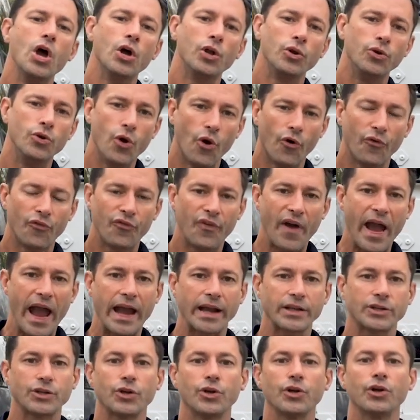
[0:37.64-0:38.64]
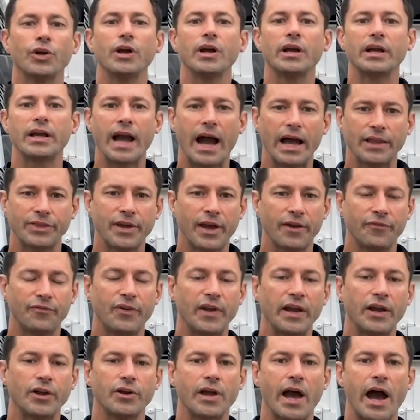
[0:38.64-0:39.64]
No factor, got that
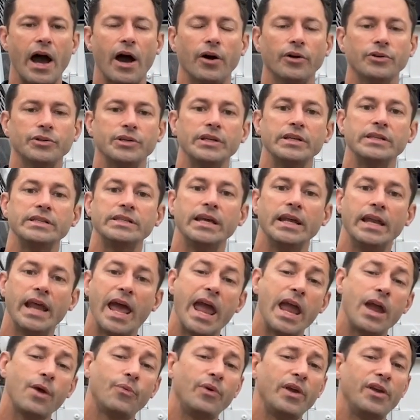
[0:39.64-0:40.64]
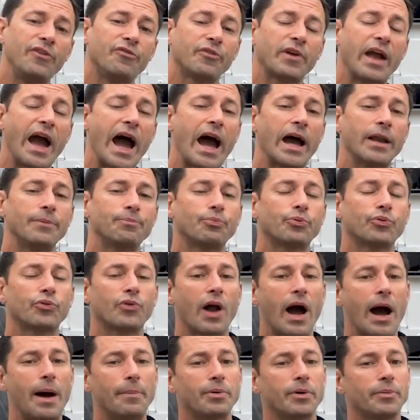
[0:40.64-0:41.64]
figured out. Today we've got
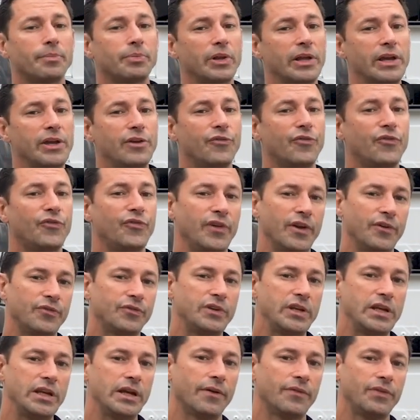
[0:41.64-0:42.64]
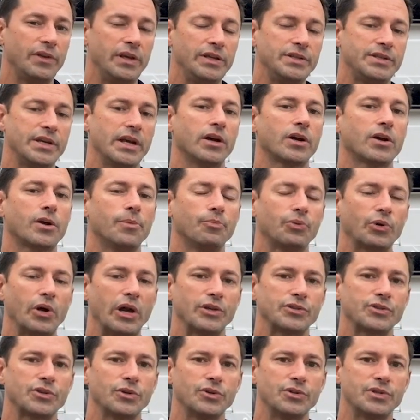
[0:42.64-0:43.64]
probably 50 of these air
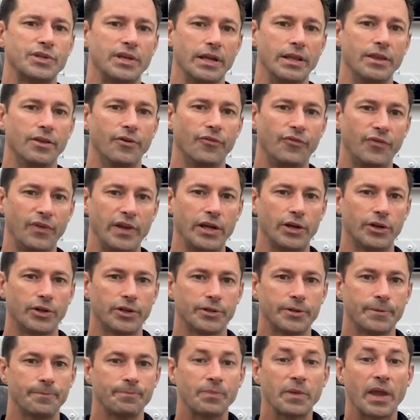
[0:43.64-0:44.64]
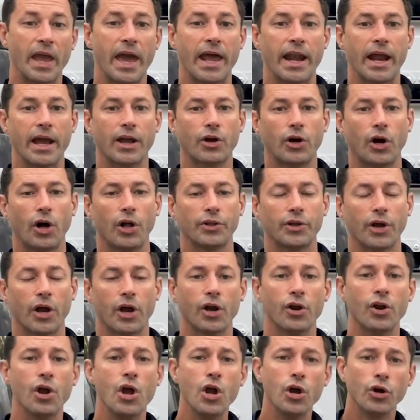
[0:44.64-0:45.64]
compressors in the field, and I called
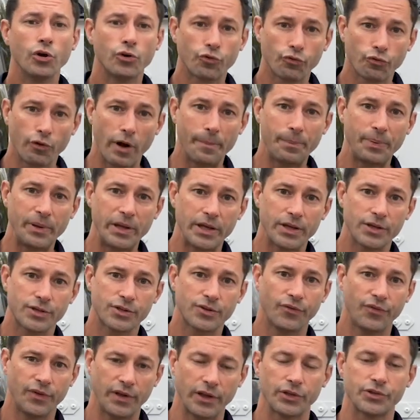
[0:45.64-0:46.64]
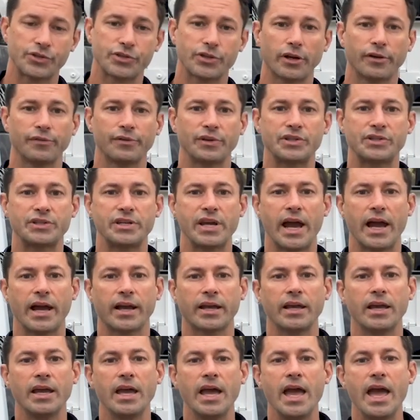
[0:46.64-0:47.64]
our grumpiest field service
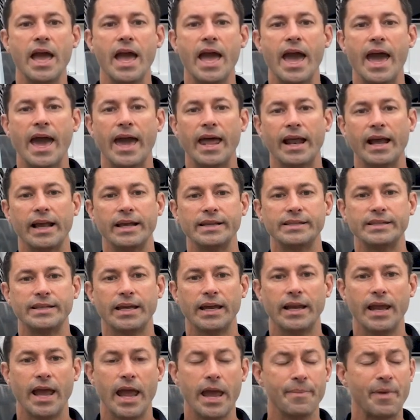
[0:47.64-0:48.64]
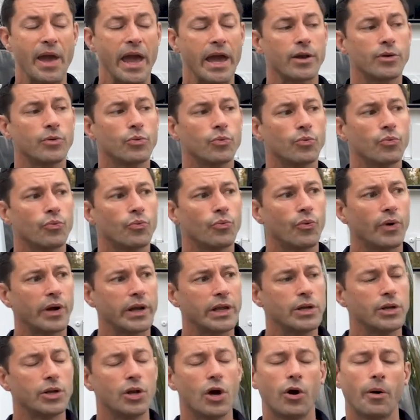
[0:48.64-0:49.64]
tech and I said, hey man, what
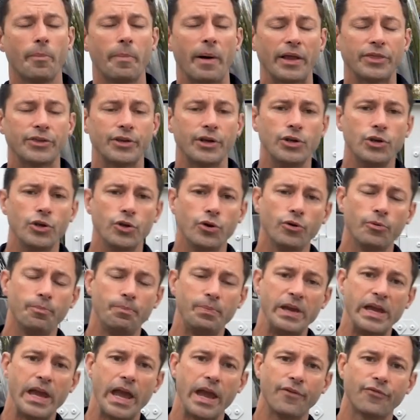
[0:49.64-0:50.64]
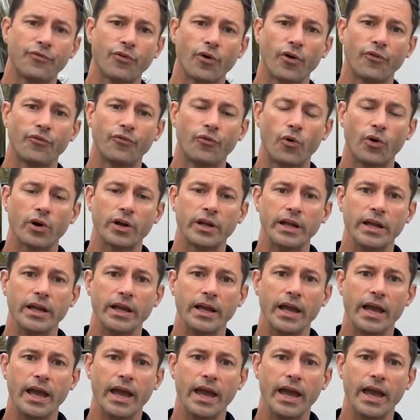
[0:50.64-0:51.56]
do you know about the new BA440?